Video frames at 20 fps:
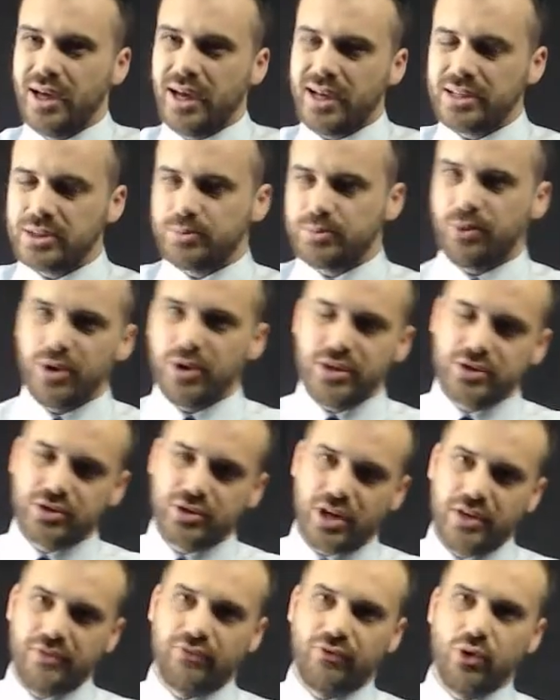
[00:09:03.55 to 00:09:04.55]
And it's pretty
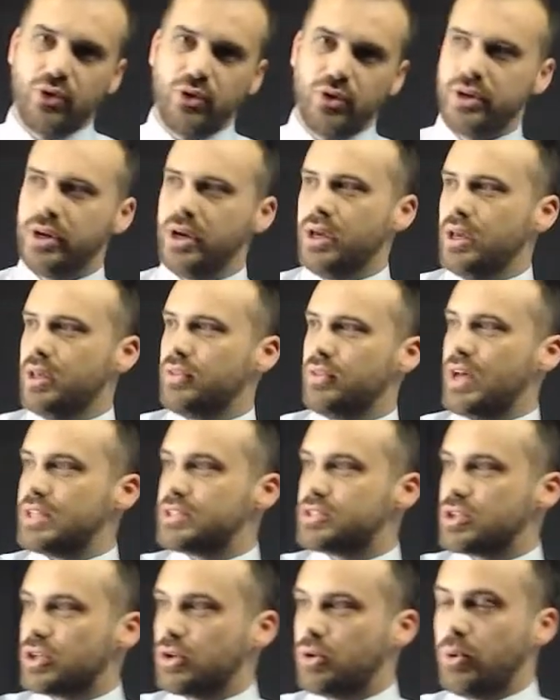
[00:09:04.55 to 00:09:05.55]
straightforward.
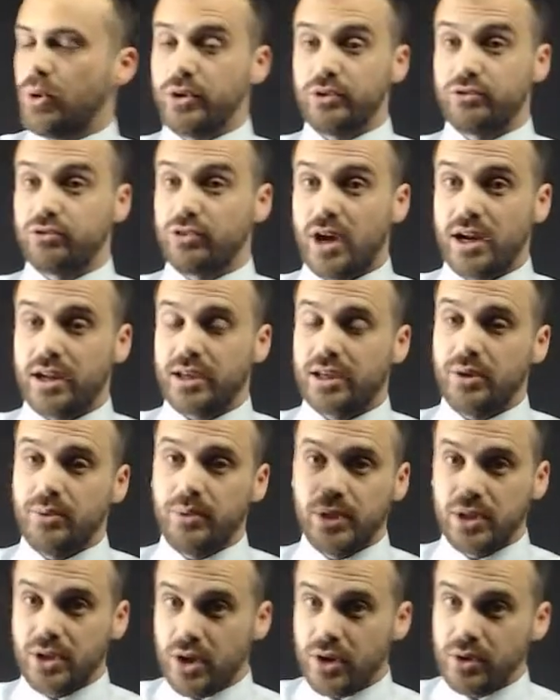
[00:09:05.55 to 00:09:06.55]
That's a quadratic, and
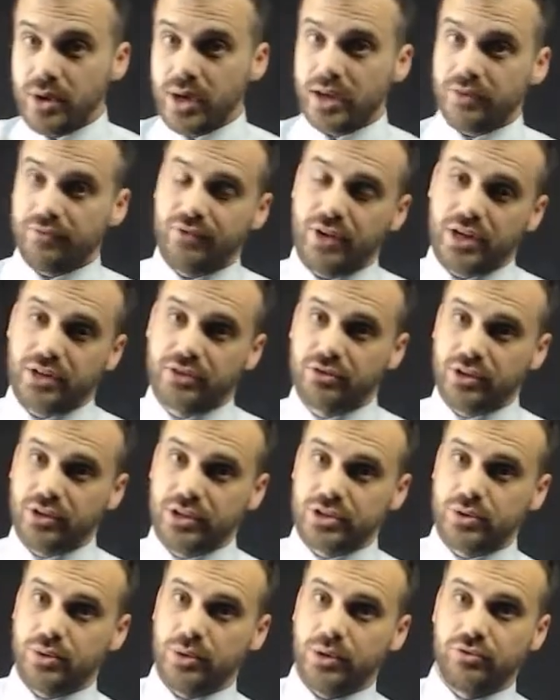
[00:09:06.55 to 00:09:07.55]
we know how to
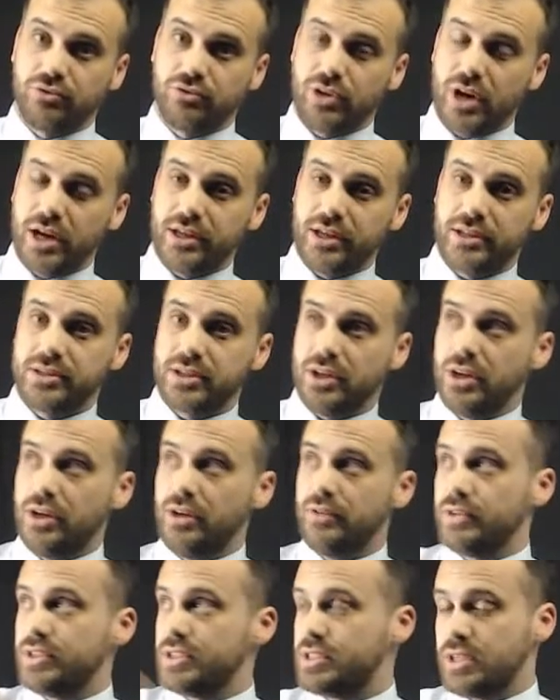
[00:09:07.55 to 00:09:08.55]
factorize quadratics
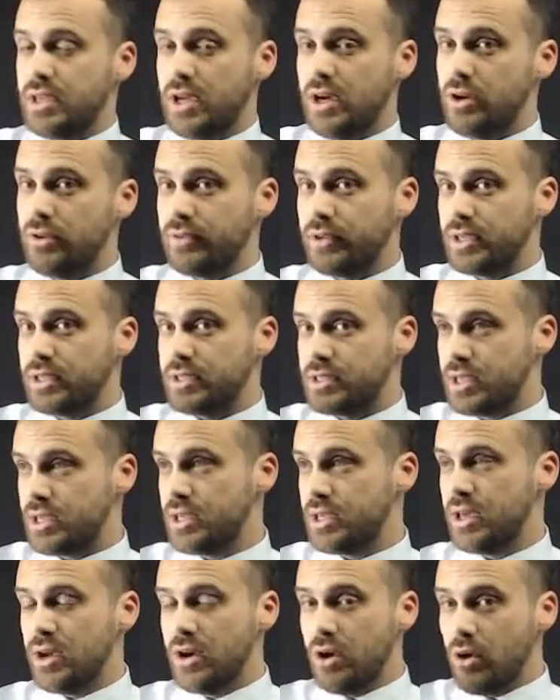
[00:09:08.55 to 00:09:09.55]
over C.
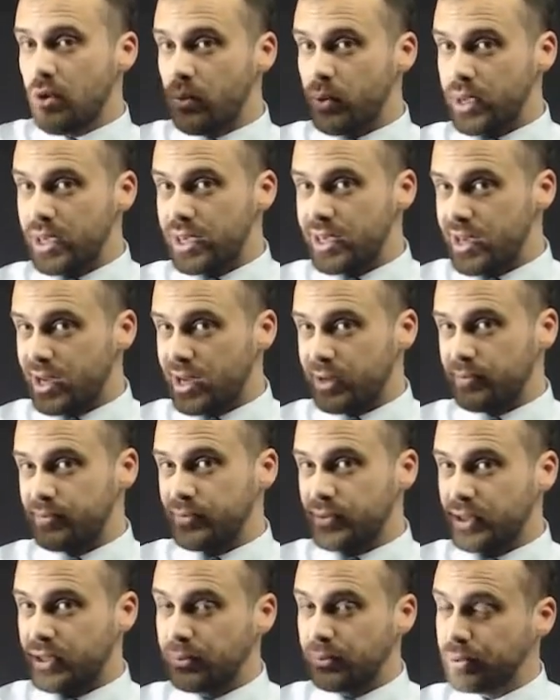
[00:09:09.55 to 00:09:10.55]
We
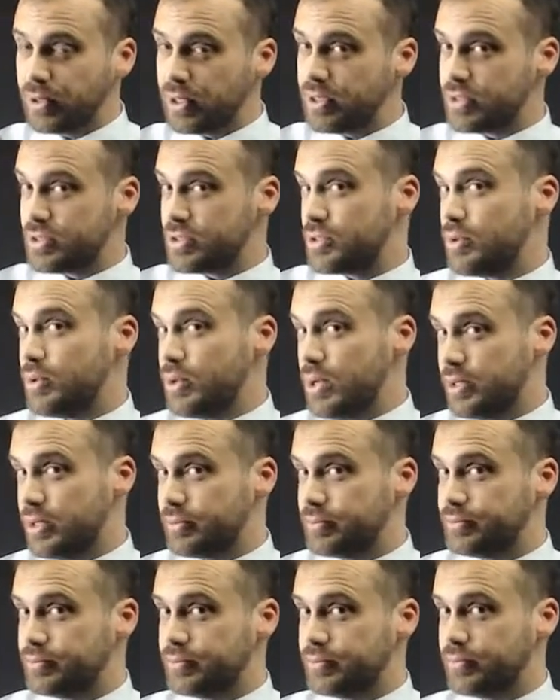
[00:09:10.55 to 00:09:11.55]
complete the square.
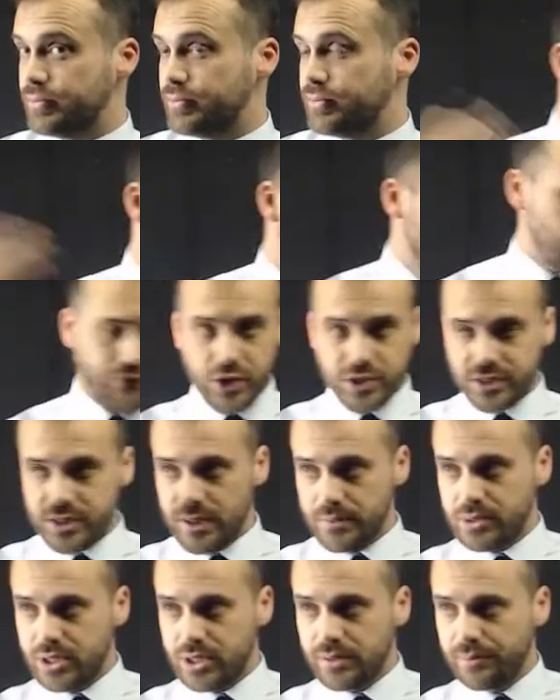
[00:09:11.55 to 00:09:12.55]
So first
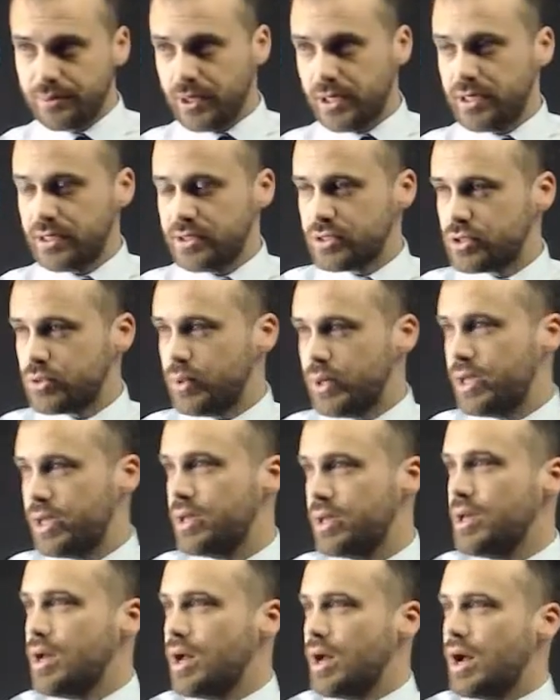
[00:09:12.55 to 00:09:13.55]
step to completing the
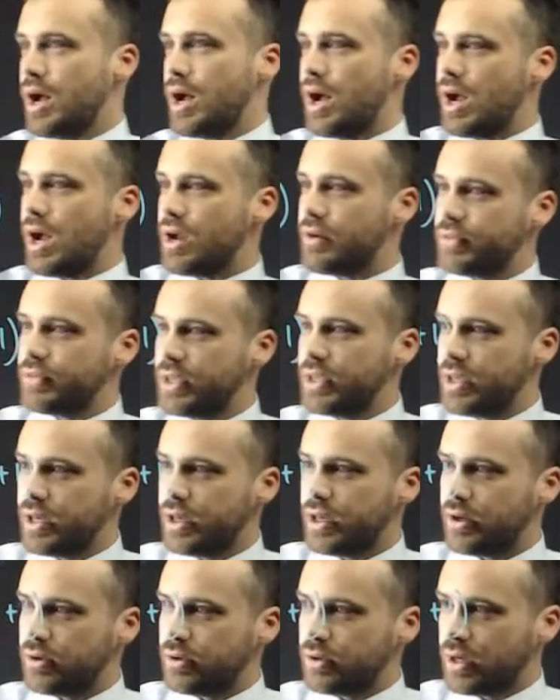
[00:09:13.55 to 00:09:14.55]
square, halving
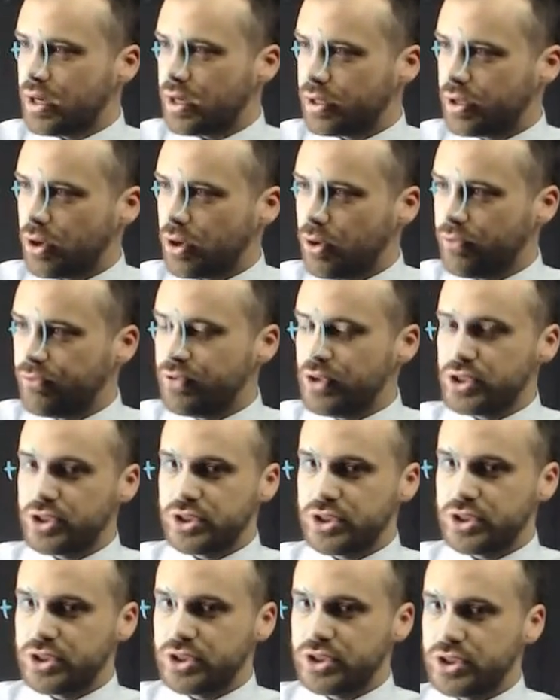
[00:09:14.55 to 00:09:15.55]
our
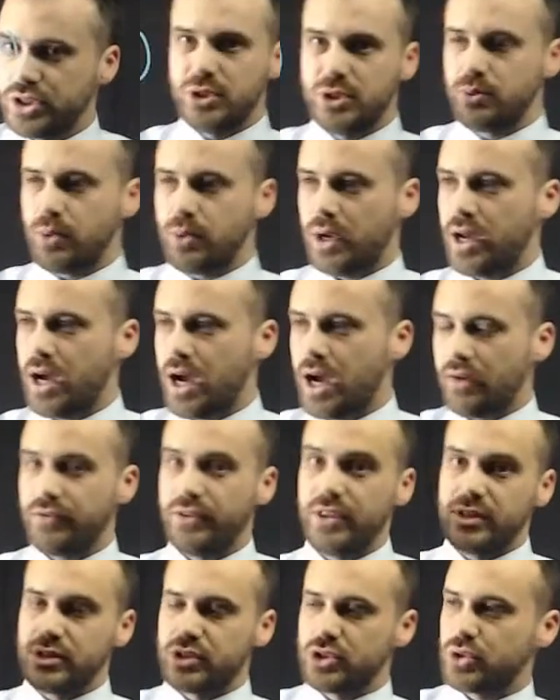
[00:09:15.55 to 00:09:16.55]
coefficient here, which is 1/2,
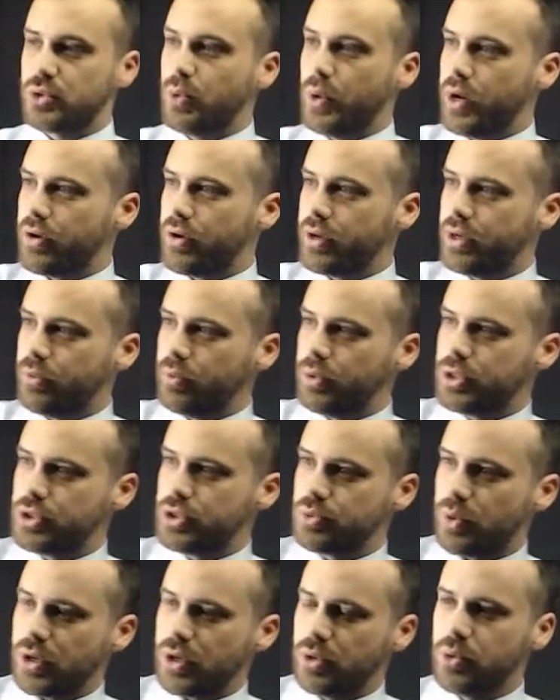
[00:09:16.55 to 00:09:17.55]
and then squaring it, which
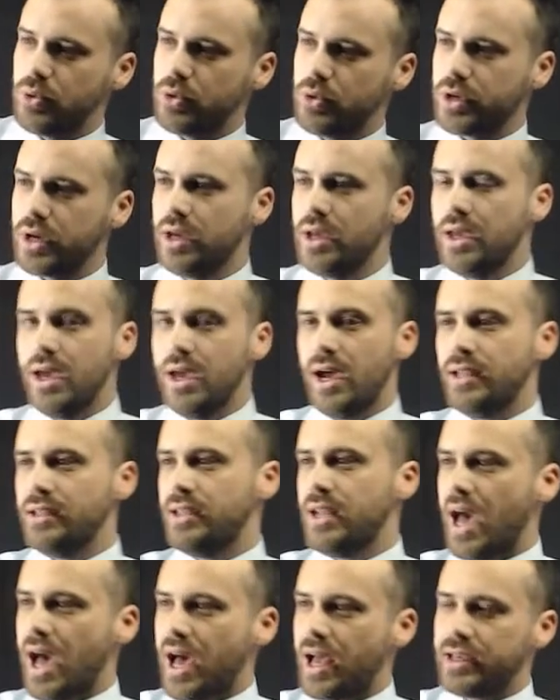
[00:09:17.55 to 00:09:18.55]
is 1/4, and
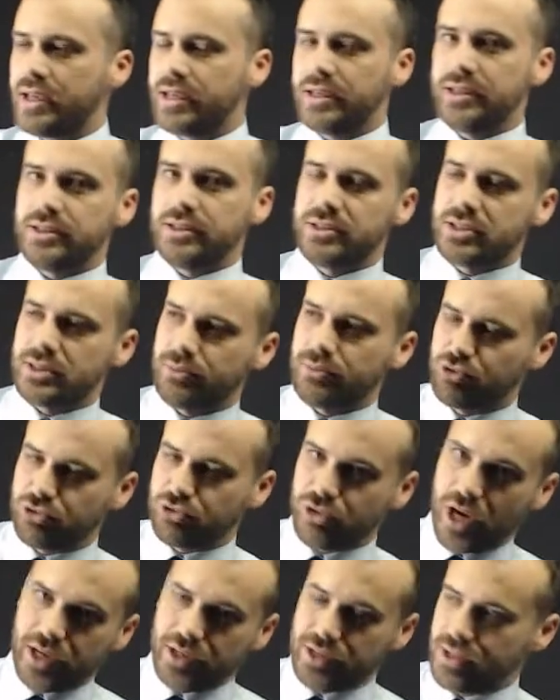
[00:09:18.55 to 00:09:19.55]
then adding it and
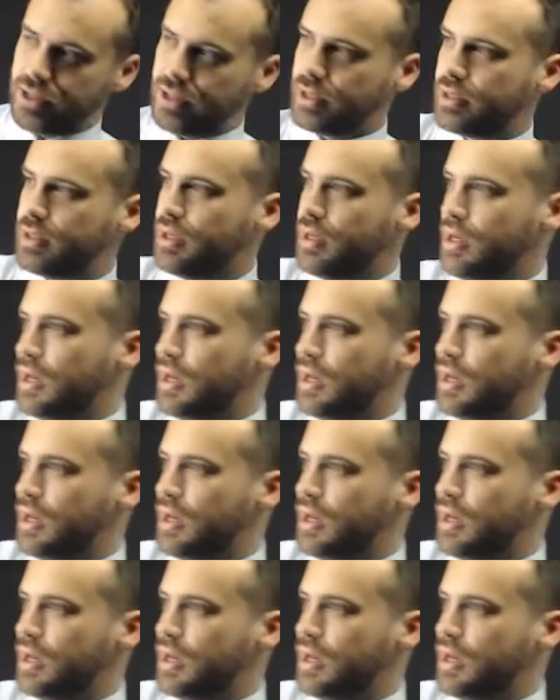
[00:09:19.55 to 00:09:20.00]
subtracting it.